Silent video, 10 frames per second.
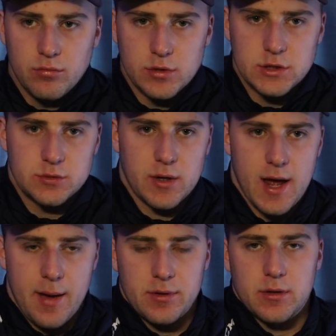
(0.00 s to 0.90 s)
Which is
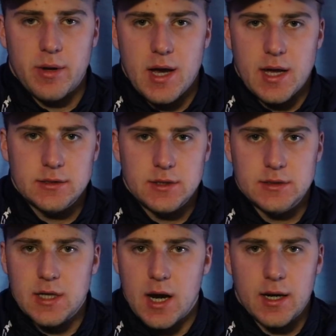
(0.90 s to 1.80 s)
what happened in the past.
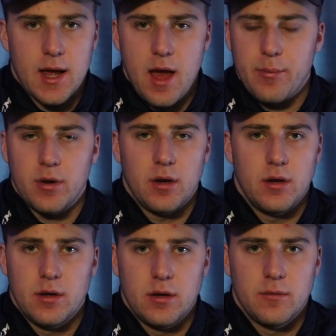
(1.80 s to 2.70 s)
It's not going to happen.
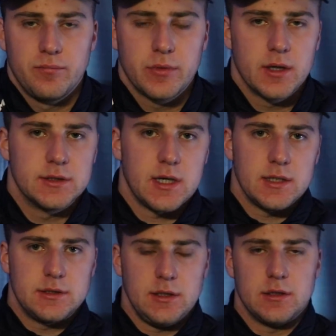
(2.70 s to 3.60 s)
Because
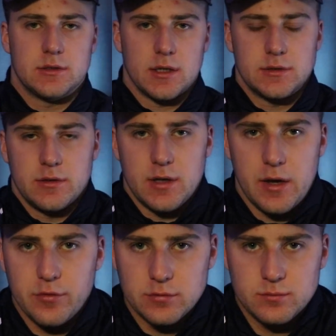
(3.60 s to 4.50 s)
I've seen the tricks of the
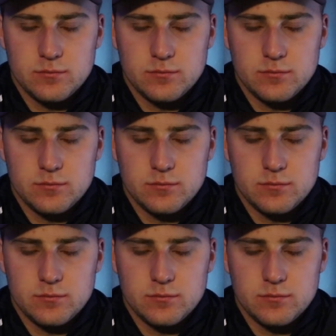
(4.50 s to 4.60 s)
devil.